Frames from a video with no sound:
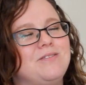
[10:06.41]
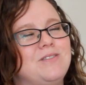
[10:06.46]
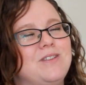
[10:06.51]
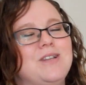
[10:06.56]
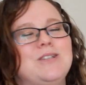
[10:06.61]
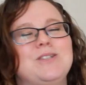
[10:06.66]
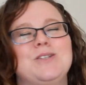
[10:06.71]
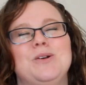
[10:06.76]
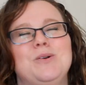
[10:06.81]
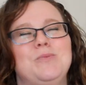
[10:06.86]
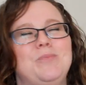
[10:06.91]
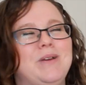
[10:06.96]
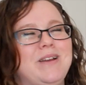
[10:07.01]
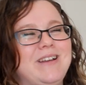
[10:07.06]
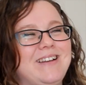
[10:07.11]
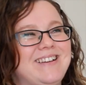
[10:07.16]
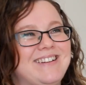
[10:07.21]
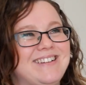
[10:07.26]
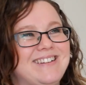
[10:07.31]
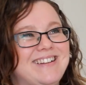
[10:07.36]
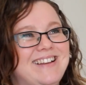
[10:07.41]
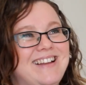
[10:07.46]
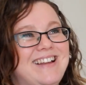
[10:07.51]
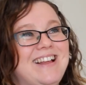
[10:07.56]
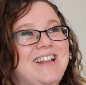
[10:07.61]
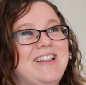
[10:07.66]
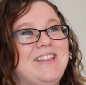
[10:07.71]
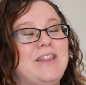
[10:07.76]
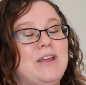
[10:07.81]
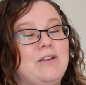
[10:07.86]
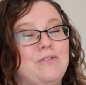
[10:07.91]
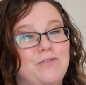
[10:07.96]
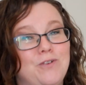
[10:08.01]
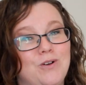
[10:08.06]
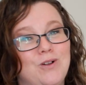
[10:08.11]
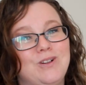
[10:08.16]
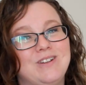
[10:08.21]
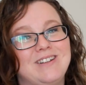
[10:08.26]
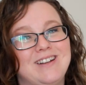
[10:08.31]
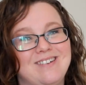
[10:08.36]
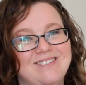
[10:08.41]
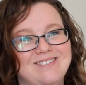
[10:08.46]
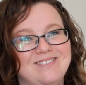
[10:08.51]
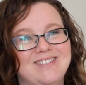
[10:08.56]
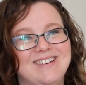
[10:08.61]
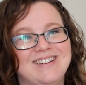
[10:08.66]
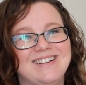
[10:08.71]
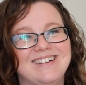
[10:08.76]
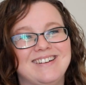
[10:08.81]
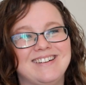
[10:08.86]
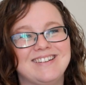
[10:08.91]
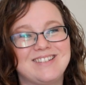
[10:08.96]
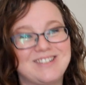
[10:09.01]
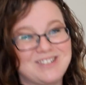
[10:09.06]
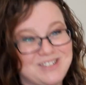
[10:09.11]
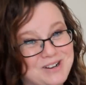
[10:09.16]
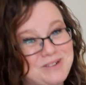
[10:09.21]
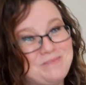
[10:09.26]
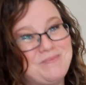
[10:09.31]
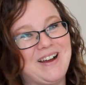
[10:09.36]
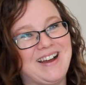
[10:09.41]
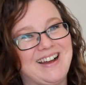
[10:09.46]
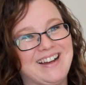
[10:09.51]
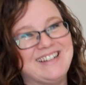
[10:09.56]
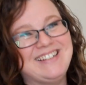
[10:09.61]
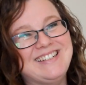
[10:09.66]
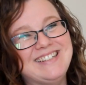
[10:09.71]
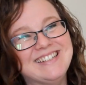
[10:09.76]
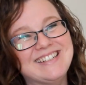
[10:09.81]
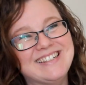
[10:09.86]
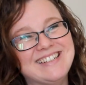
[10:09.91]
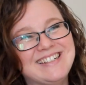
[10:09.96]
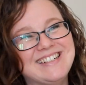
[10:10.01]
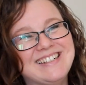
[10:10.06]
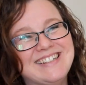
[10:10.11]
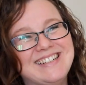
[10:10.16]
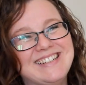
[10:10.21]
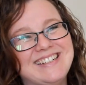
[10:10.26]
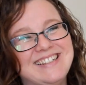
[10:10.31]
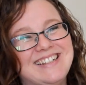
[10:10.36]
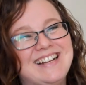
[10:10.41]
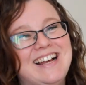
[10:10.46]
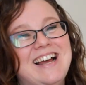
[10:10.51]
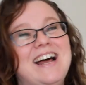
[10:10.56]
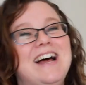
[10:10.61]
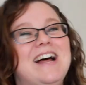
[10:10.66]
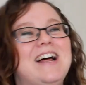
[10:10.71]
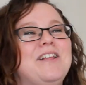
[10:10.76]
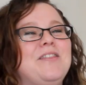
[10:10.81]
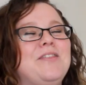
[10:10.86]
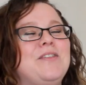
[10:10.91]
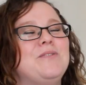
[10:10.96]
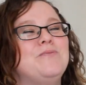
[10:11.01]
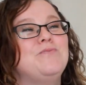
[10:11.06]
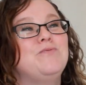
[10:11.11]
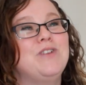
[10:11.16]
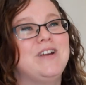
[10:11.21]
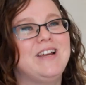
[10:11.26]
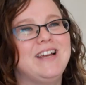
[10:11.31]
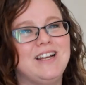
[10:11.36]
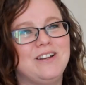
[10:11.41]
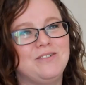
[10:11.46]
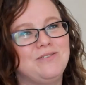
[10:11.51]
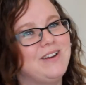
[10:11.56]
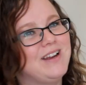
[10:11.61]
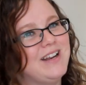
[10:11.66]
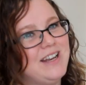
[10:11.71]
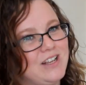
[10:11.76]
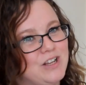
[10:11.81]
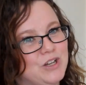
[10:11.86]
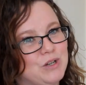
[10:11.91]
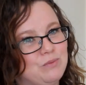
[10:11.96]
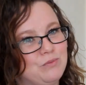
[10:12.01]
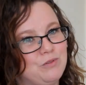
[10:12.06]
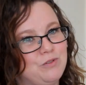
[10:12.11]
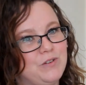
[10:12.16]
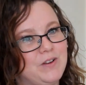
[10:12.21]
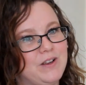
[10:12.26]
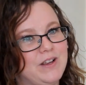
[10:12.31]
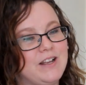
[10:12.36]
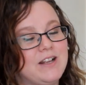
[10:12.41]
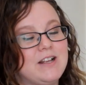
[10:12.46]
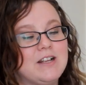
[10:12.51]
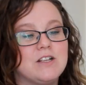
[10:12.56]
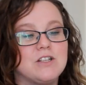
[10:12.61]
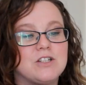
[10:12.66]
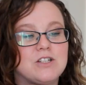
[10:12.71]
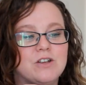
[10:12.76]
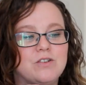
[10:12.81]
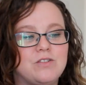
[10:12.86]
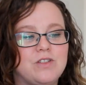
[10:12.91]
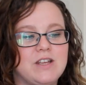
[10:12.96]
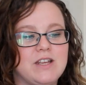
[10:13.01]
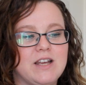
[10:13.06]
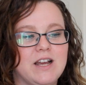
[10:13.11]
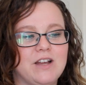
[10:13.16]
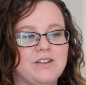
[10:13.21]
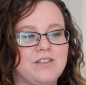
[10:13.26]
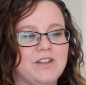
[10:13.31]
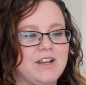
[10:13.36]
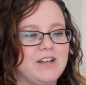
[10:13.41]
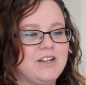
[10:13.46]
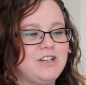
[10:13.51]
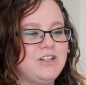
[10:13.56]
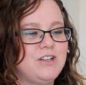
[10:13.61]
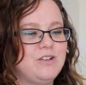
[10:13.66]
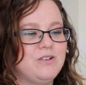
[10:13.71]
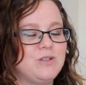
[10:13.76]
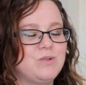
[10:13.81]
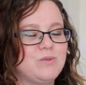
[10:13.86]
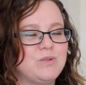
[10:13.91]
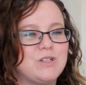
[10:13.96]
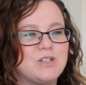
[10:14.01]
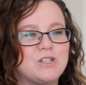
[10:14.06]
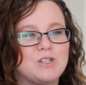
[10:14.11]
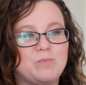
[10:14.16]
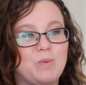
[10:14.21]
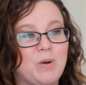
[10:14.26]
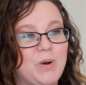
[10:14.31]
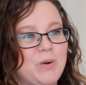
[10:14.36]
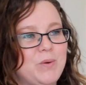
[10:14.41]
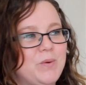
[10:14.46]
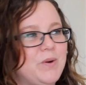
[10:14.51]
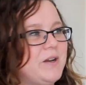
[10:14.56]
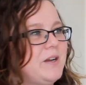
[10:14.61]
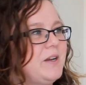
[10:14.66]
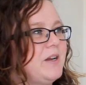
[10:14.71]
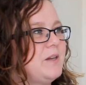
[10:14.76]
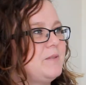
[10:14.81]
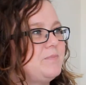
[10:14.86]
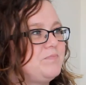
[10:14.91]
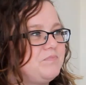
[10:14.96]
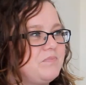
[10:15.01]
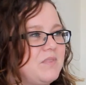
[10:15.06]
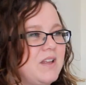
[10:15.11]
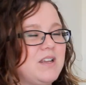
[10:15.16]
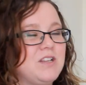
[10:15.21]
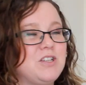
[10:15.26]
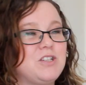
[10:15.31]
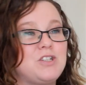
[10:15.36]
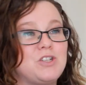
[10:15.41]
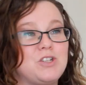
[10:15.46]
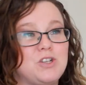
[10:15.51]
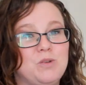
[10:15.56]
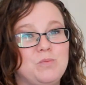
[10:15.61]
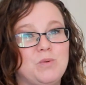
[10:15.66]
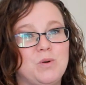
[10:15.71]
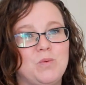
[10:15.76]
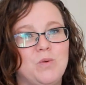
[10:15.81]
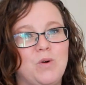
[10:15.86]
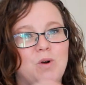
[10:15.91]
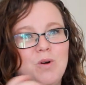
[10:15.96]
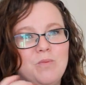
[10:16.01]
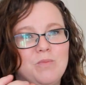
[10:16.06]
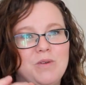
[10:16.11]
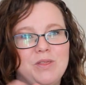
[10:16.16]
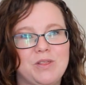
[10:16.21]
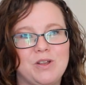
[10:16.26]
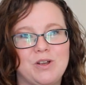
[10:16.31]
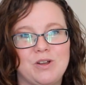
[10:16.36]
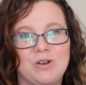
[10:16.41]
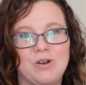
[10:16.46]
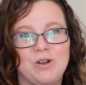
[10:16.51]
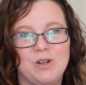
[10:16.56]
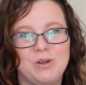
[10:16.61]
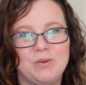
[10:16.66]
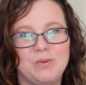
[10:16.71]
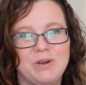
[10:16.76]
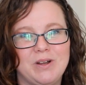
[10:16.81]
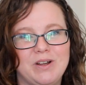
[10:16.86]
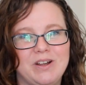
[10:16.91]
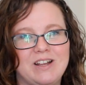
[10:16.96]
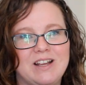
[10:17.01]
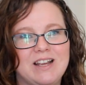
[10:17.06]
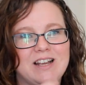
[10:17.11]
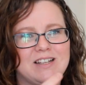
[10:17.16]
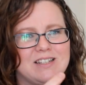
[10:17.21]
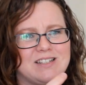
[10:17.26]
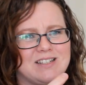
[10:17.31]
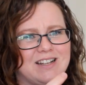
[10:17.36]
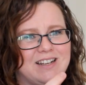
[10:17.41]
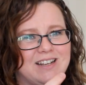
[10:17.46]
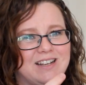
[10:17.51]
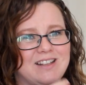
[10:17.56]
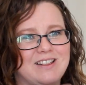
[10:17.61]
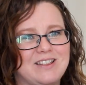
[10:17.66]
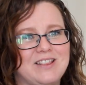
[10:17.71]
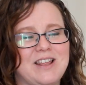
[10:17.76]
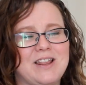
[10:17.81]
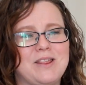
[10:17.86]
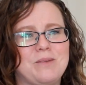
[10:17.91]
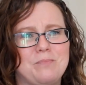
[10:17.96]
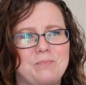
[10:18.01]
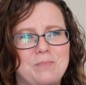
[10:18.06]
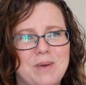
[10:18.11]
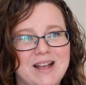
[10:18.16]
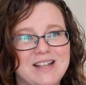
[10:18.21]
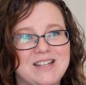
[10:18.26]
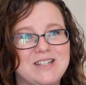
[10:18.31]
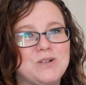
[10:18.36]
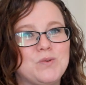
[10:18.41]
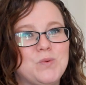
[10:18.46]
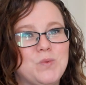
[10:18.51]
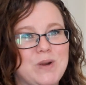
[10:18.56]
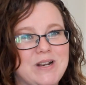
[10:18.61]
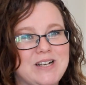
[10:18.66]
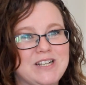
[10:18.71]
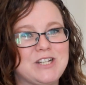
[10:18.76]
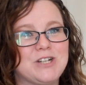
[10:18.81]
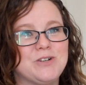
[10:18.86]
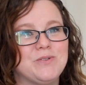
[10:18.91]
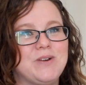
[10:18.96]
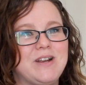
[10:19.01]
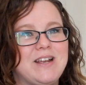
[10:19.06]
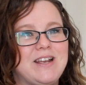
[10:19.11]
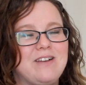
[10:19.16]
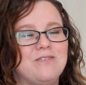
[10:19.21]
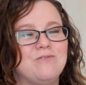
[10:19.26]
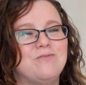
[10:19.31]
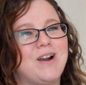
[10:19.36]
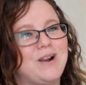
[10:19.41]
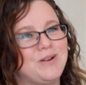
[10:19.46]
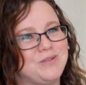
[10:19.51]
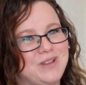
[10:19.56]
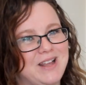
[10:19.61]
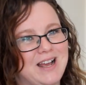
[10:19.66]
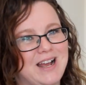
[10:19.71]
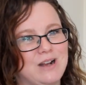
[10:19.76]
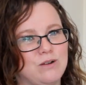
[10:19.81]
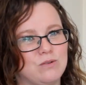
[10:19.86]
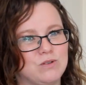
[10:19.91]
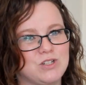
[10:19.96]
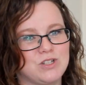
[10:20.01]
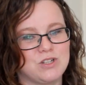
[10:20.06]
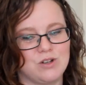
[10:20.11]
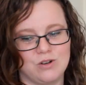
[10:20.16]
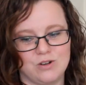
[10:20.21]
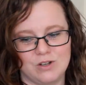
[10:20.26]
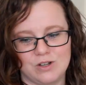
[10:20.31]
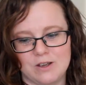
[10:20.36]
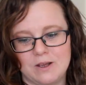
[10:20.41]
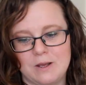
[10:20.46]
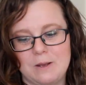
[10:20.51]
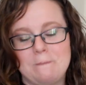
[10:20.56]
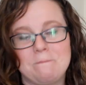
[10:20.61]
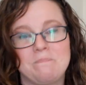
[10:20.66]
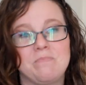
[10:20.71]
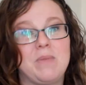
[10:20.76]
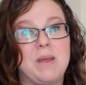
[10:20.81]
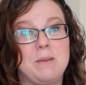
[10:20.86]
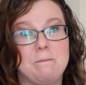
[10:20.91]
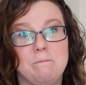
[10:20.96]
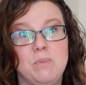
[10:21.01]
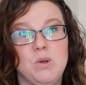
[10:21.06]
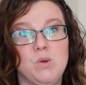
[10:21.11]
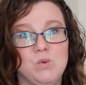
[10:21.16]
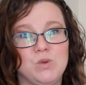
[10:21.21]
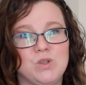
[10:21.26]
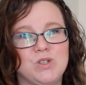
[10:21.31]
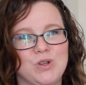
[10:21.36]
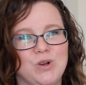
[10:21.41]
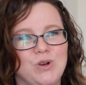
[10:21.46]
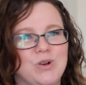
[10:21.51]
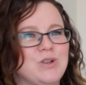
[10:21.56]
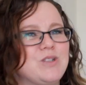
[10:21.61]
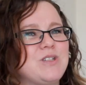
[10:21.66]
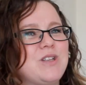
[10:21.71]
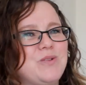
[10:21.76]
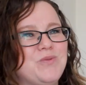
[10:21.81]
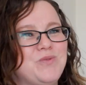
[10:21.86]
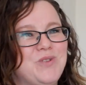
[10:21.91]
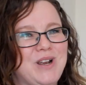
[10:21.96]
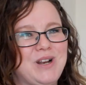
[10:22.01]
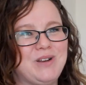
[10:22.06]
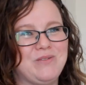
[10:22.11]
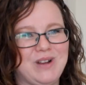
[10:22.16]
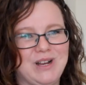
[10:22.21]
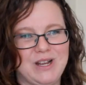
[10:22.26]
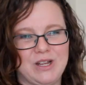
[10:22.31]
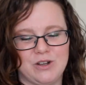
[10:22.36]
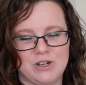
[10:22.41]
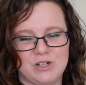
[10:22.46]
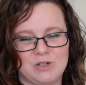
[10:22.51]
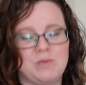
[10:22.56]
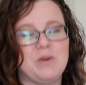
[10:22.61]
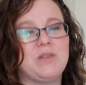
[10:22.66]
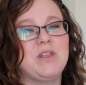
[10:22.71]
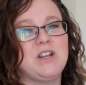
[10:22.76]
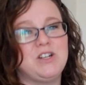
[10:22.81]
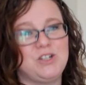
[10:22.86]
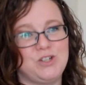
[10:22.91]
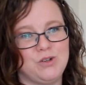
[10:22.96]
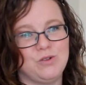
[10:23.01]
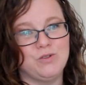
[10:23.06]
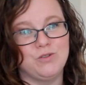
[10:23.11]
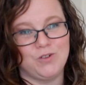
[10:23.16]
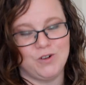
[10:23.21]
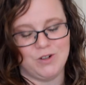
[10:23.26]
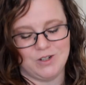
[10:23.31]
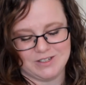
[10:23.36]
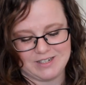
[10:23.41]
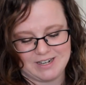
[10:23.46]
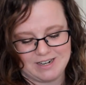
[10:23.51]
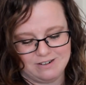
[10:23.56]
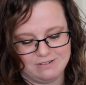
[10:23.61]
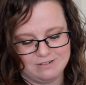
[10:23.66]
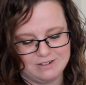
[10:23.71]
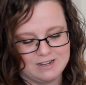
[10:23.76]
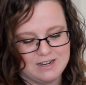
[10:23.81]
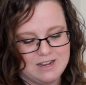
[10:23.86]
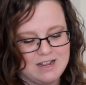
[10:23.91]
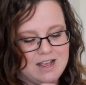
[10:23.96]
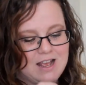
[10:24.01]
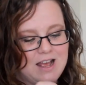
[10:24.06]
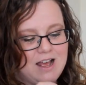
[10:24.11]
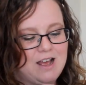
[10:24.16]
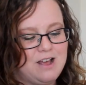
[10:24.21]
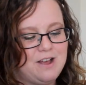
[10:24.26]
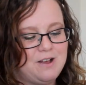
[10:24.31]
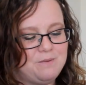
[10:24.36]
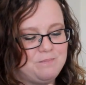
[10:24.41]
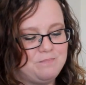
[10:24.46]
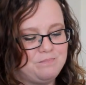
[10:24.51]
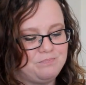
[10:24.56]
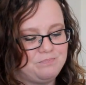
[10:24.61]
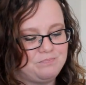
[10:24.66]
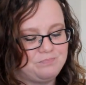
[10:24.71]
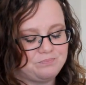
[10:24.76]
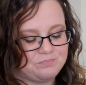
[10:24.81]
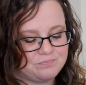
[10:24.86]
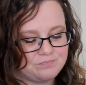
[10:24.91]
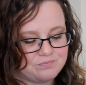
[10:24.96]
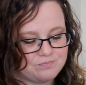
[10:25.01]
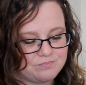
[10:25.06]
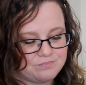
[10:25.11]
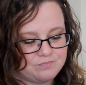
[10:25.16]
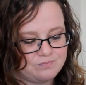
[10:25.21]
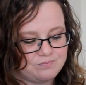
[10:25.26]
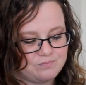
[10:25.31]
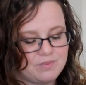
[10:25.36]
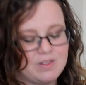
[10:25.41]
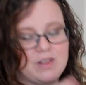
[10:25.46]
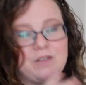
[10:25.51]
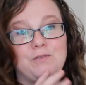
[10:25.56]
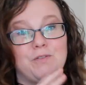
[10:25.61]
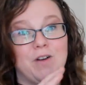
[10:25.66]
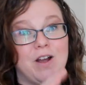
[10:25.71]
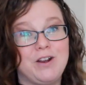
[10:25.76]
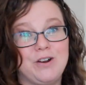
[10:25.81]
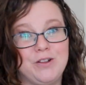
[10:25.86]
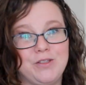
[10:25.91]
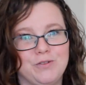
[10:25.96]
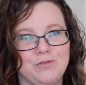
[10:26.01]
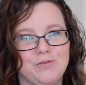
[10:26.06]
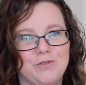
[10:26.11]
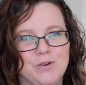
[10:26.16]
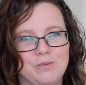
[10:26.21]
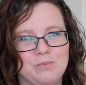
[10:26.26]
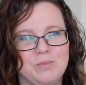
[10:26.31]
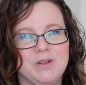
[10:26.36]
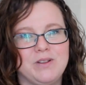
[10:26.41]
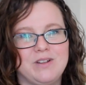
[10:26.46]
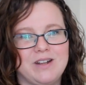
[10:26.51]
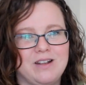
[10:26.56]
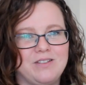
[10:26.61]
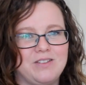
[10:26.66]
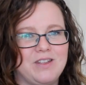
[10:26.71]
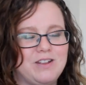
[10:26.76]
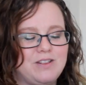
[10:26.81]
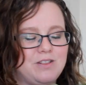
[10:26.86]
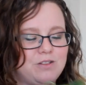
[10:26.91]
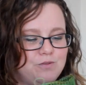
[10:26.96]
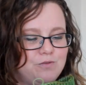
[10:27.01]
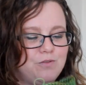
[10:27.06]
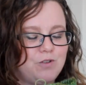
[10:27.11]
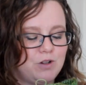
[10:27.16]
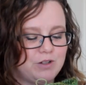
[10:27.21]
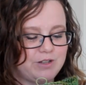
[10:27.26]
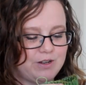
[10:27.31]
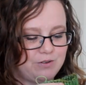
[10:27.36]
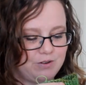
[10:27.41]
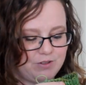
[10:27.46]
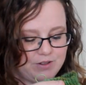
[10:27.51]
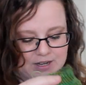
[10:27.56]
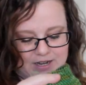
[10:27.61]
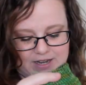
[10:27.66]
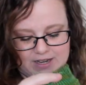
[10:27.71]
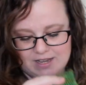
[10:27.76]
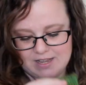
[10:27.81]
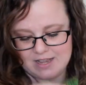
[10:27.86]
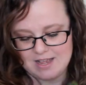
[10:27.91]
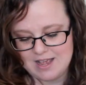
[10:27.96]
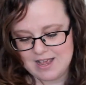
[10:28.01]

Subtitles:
They're so big, they fall down so bad. They're really, really comfy. So the yarn that I'd used was a sportwear. It's super warm, and the colourwork is like, they're the best wintry round the house sock, like boot socks. They're really, really good, but they do fall down. They're fine on the foot, but they fall down on the leg.